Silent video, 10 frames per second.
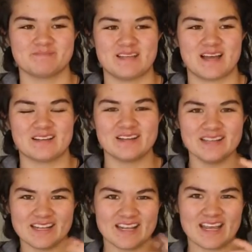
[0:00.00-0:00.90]
yeah, like
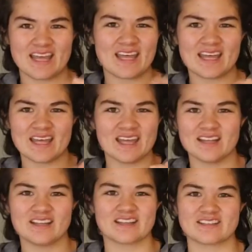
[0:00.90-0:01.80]

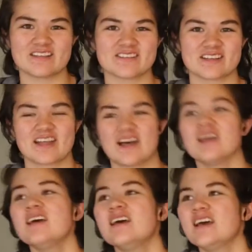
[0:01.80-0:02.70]
yeah, like sounds like
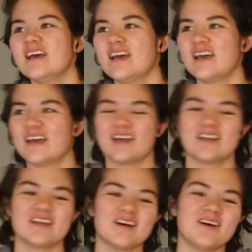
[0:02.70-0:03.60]
that.
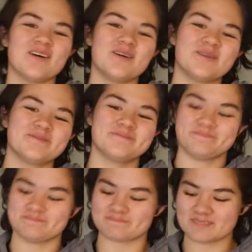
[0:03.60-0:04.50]
And
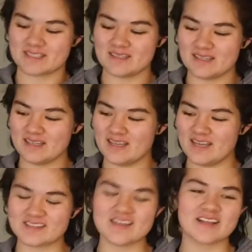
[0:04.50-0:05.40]
um,
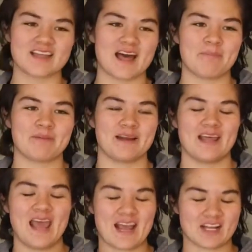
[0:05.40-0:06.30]
it's like that, but
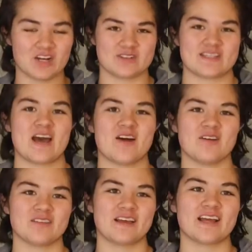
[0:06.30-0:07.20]
it echoes
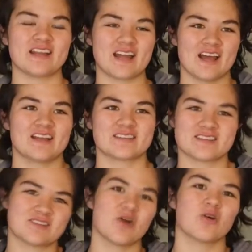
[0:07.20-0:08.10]
out like a
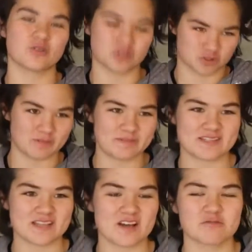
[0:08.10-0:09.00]
nice tonal
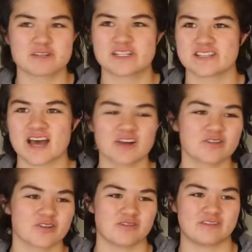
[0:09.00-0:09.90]
trumpet sound, which is I
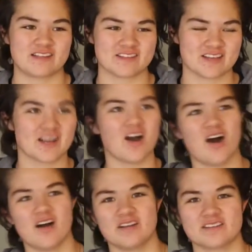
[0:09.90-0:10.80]
don't know if that's like
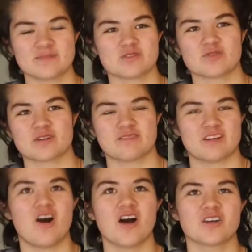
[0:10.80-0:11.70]
some sort of
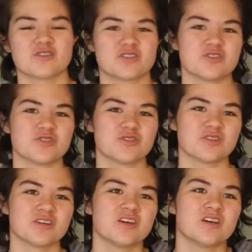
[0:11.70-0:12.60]
an auto
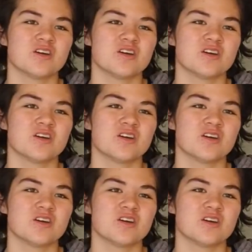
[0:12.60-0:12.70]
tune